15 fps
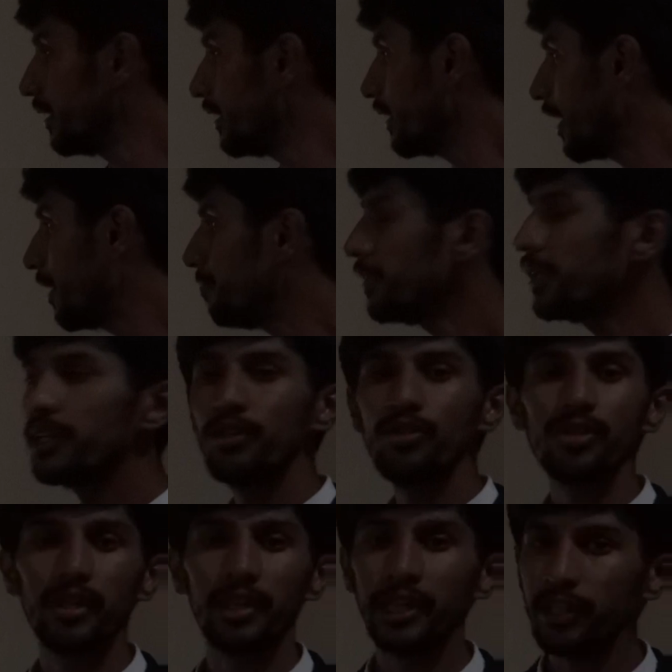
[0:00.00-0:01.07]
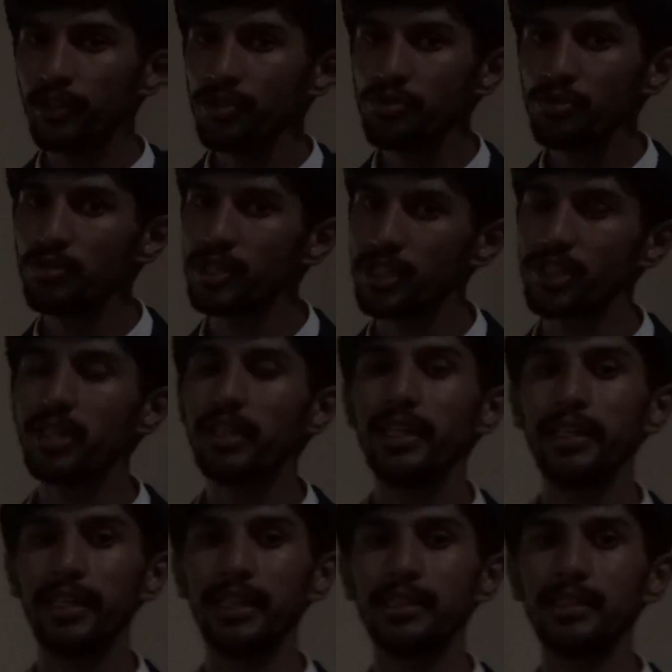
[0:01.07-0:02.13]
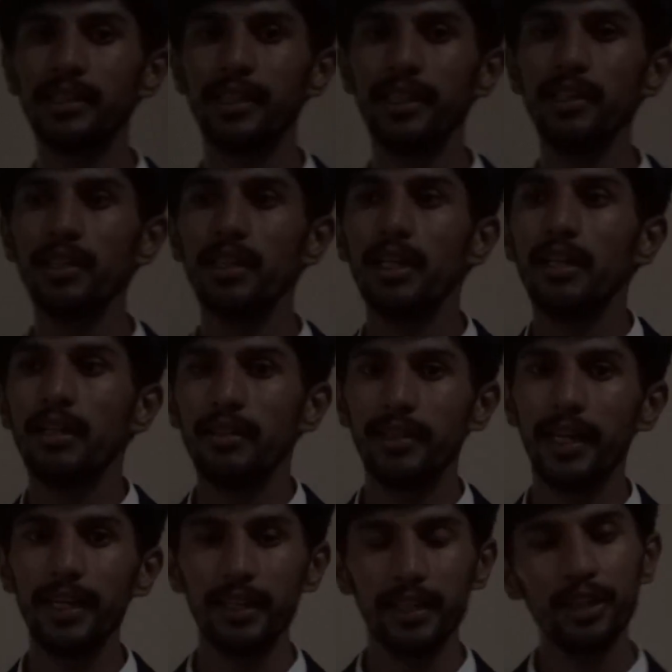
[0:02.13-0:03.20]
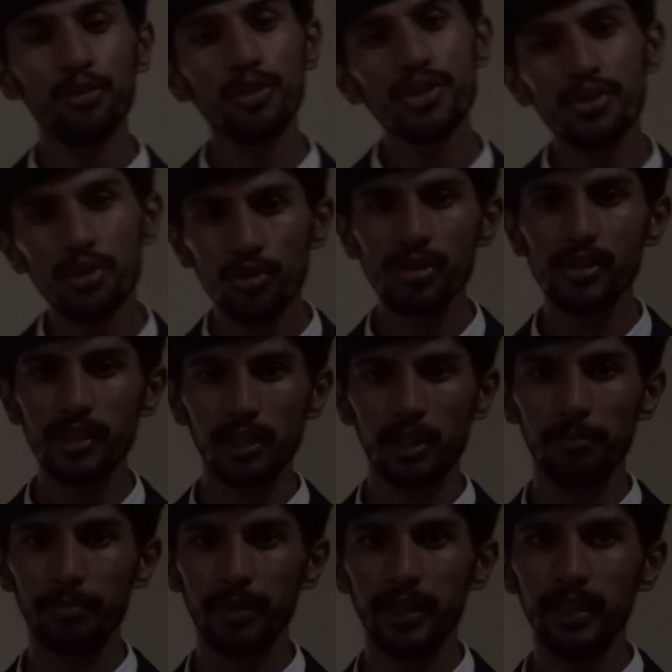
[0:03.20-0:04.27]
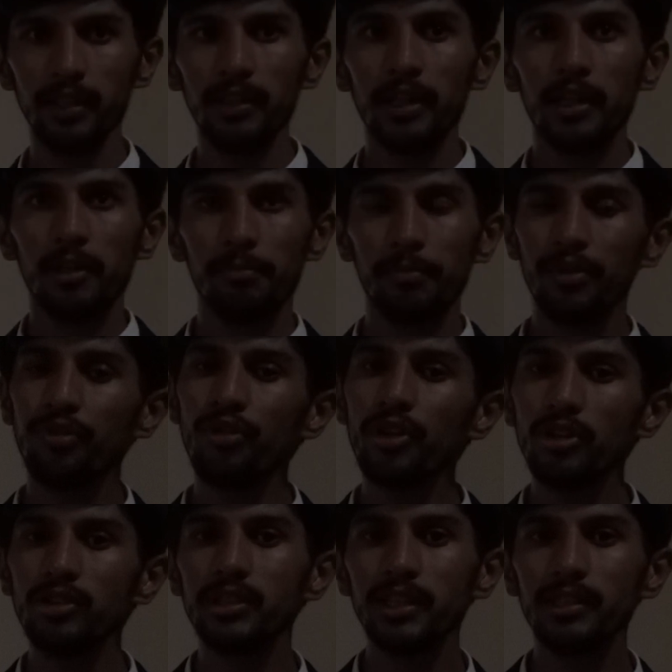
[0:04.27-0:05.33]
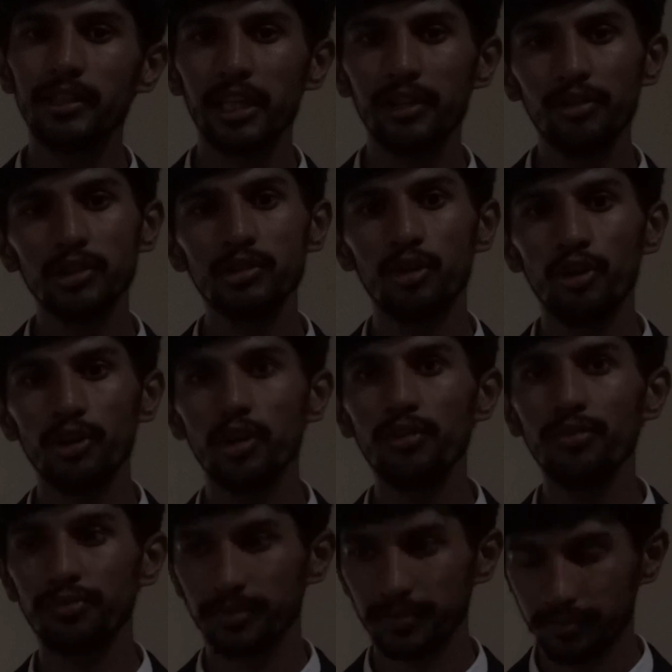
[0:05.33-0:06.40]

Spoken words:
it can be reduced to such a great extent that it was used in company. Before using, there was lot of